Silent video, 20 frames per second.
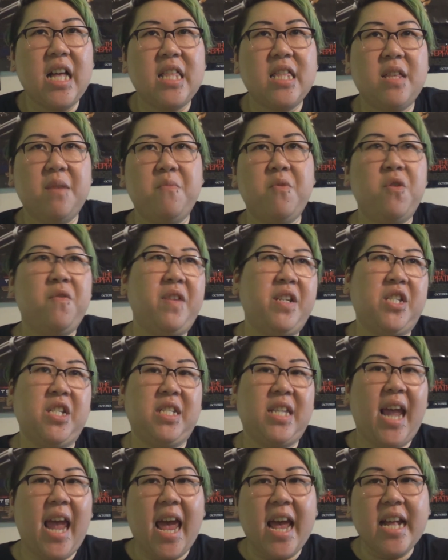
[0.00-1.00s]
the movie
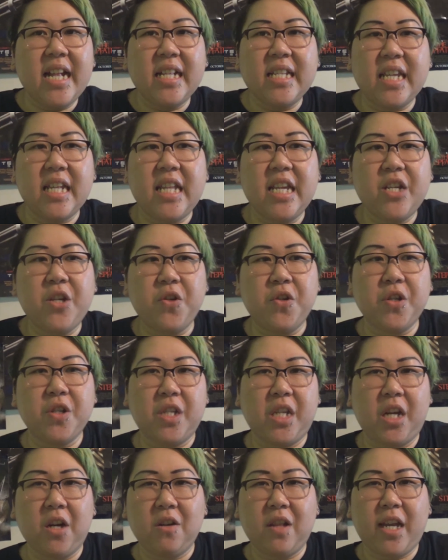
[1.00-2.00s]
just ends, and then you
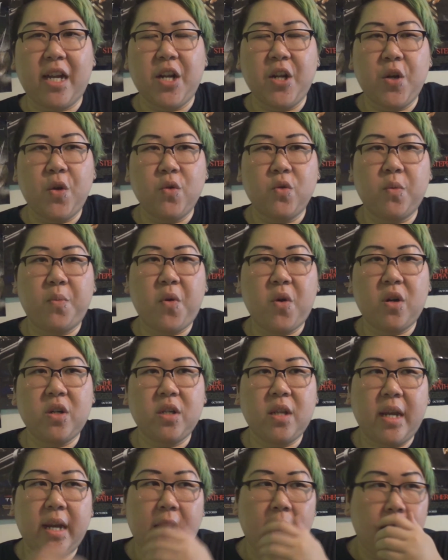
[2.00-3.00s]
just hear, a news report.
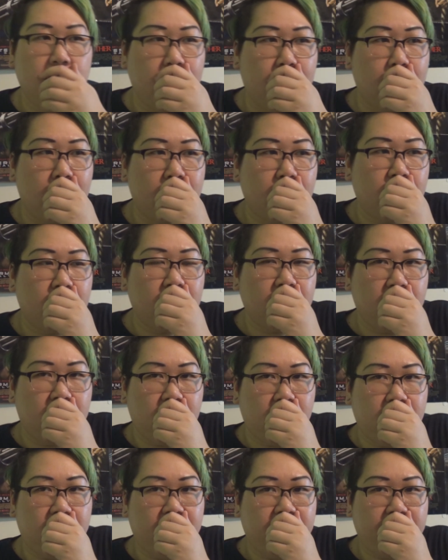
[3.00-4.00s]
It's and
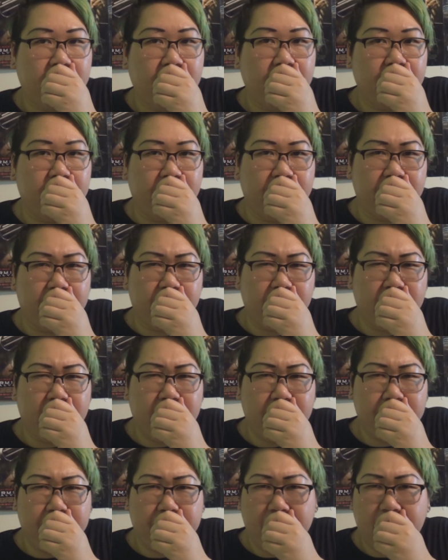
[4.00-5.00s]
we found
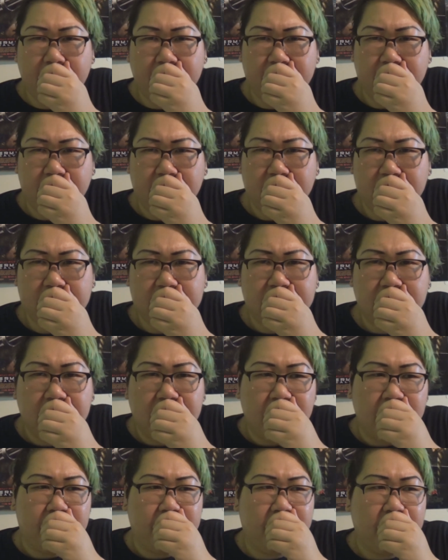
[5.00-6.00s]
3 bodies,
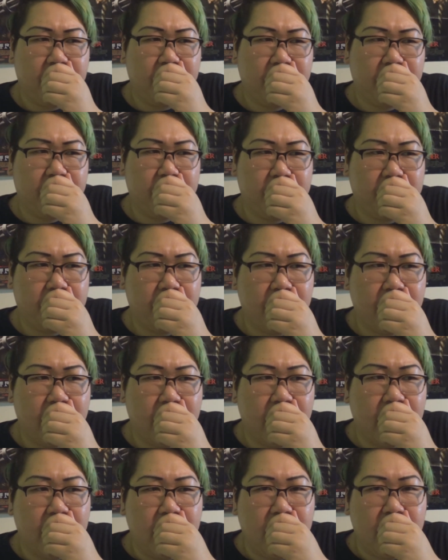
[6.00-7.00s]
blah, blah, blah,
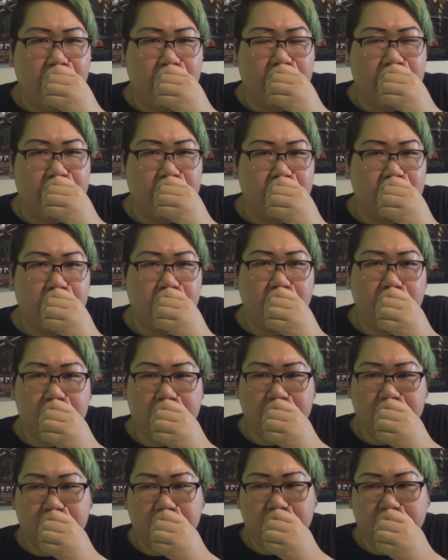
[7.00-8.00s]
blah, and no
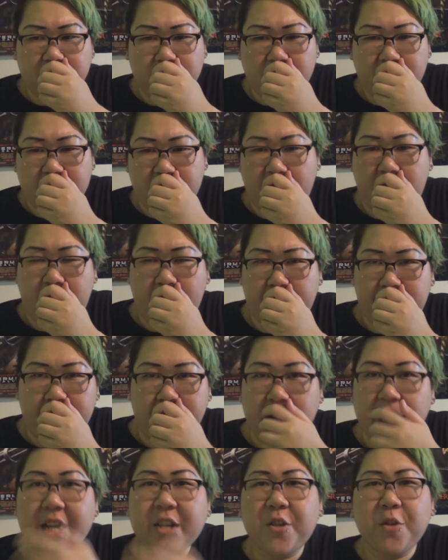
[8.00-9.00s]
one knows what
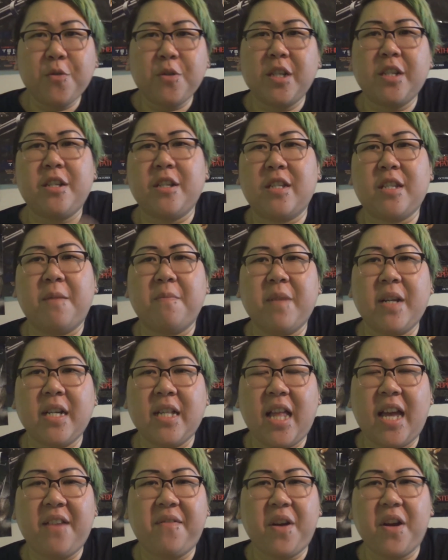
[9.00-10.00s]
happened. It's usually just something,
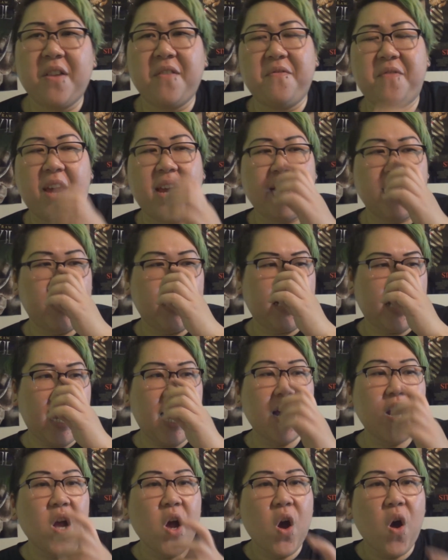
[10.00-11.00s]
very vague like
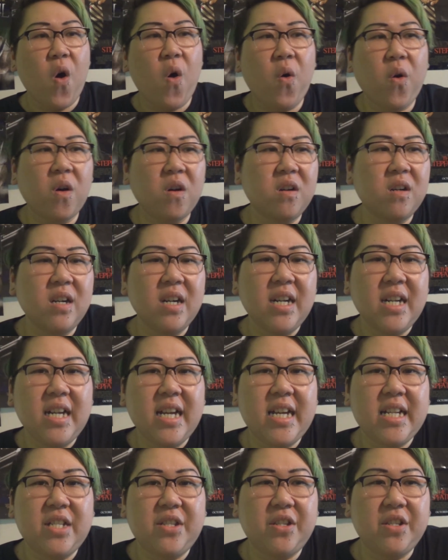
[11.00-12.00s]
that. Or
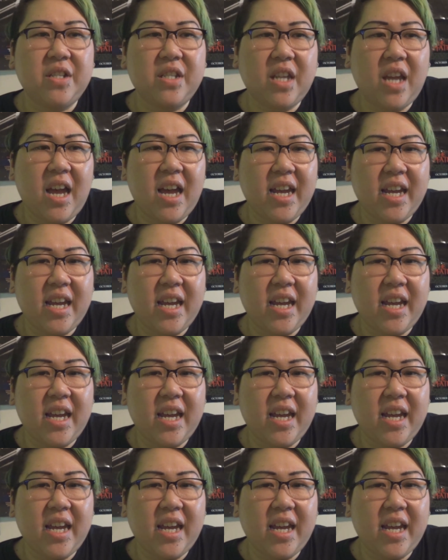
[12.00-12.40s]
it's just,